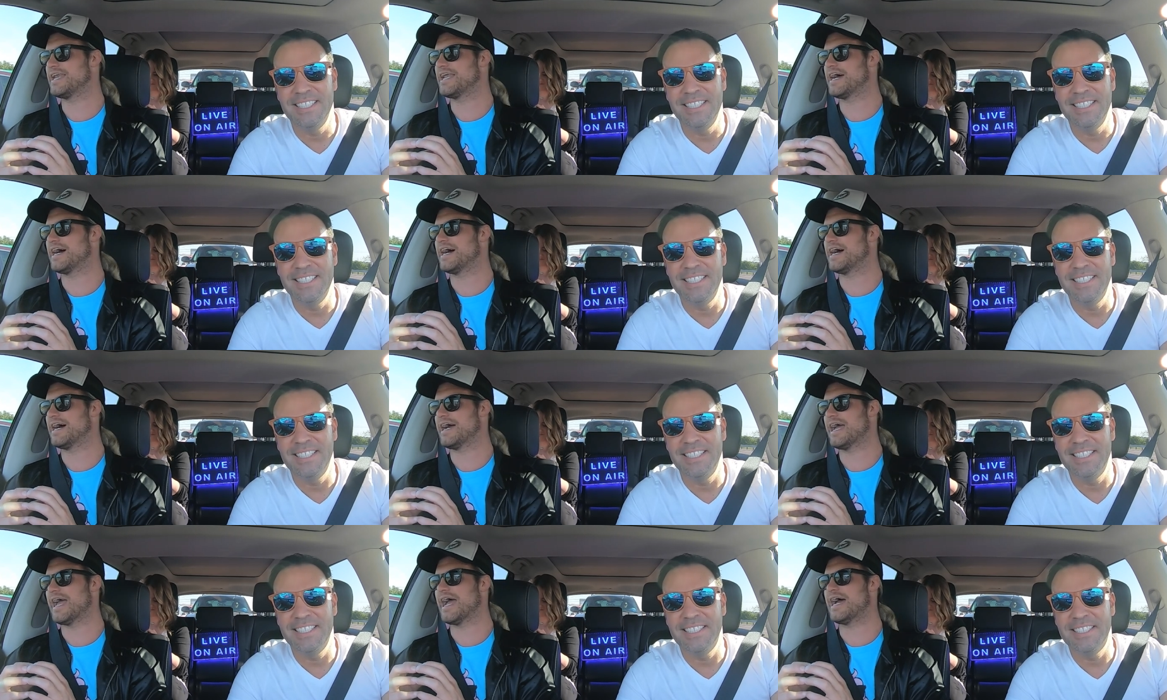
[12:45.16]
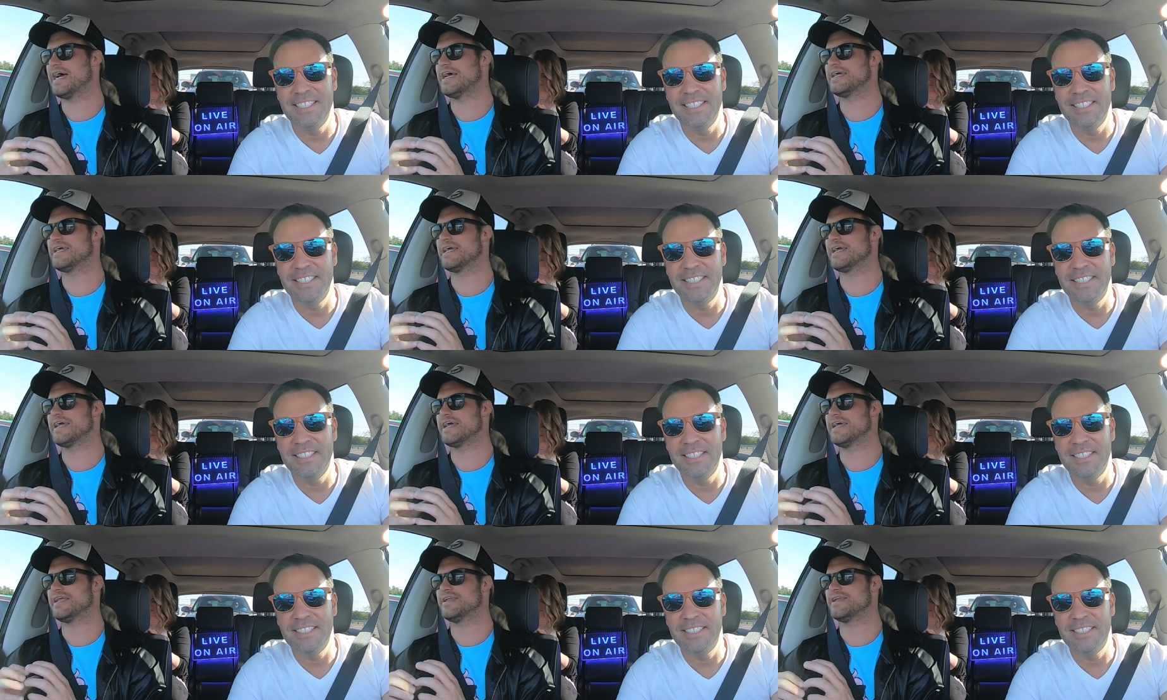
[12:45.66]
Speaker 1: uh, at,
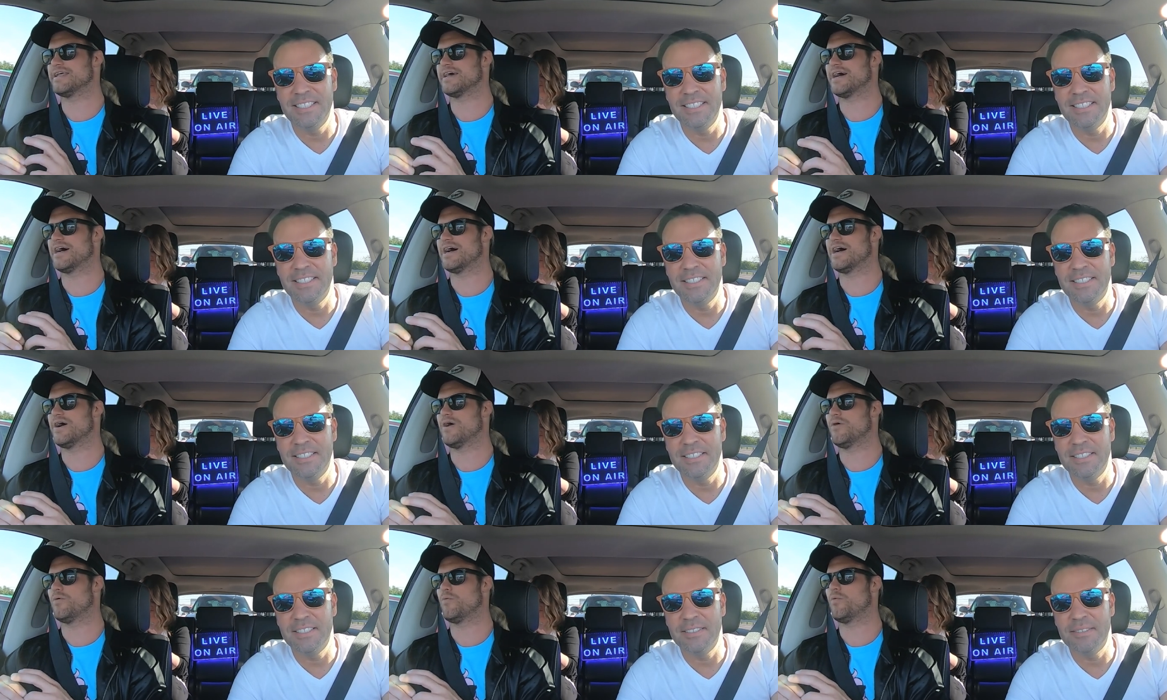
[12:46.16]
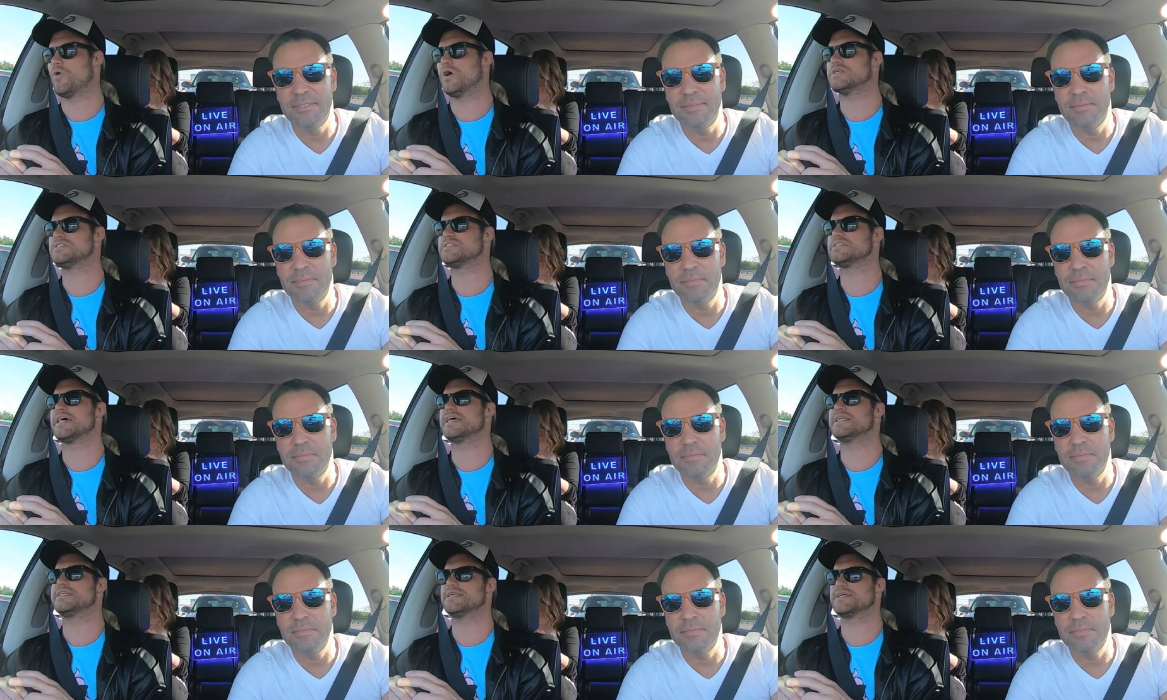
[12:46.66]
and uh,
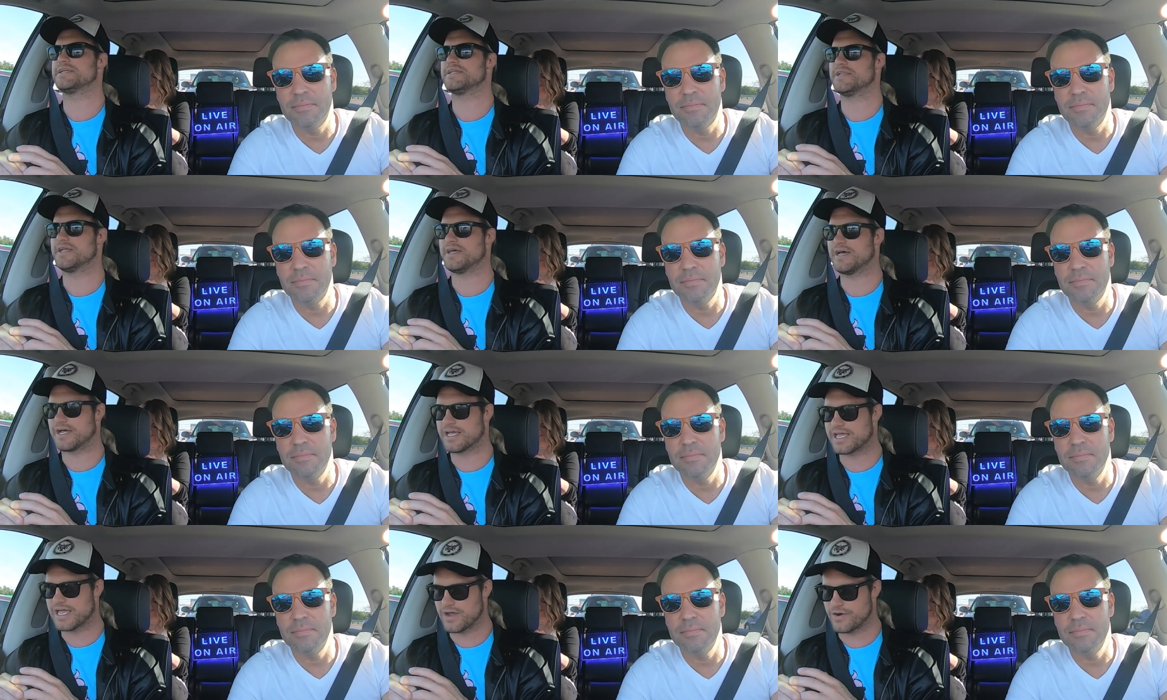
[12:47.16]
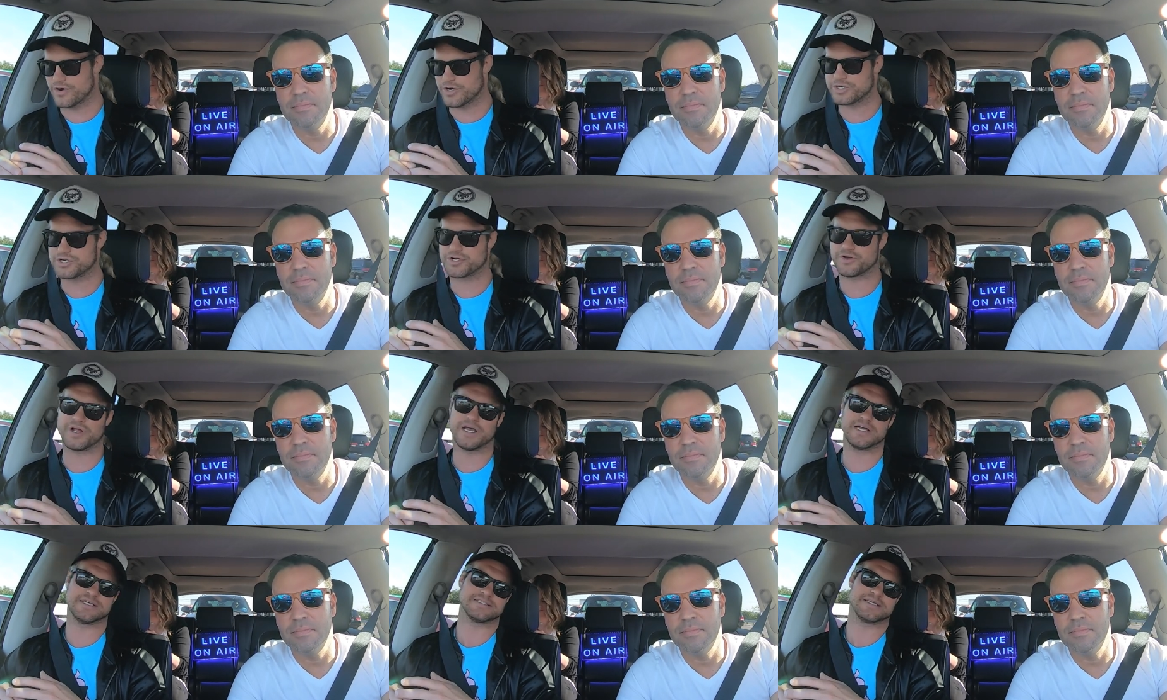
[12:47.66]
once I did a
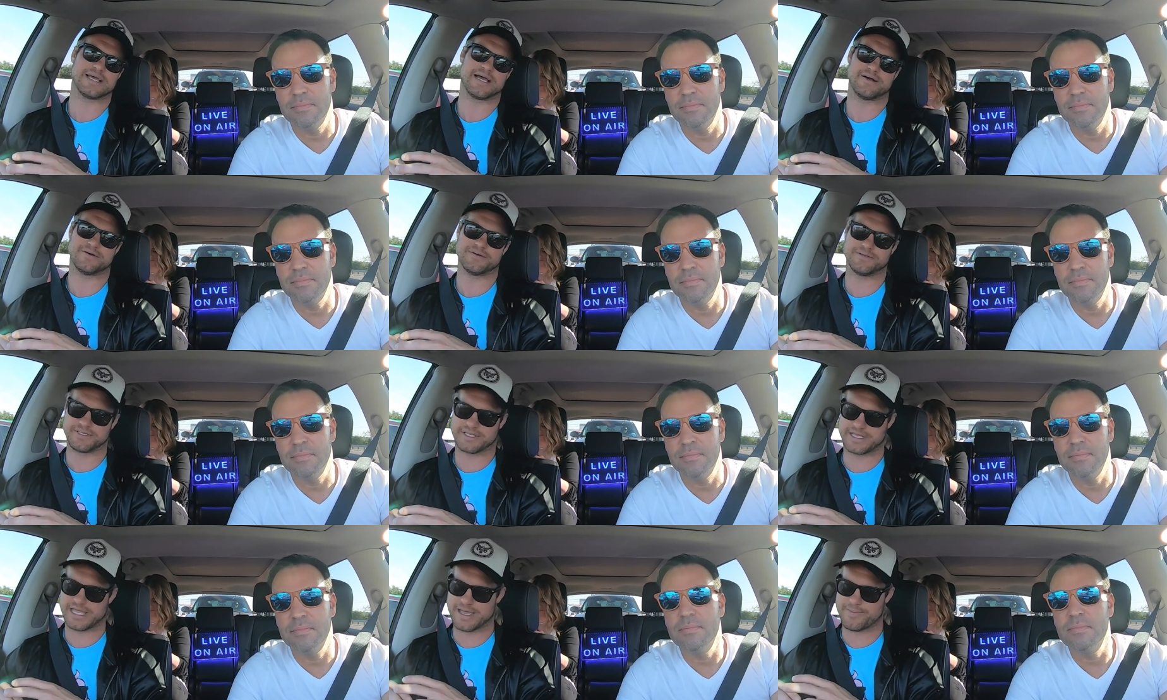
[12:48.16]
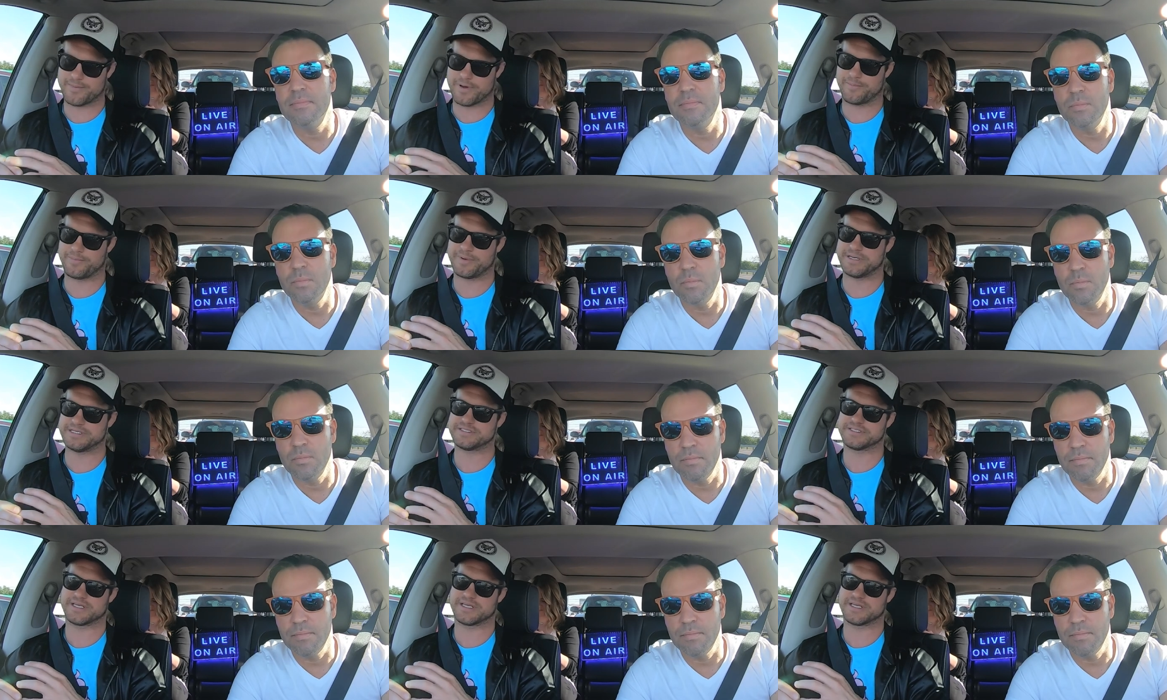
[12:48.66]
character as I came up as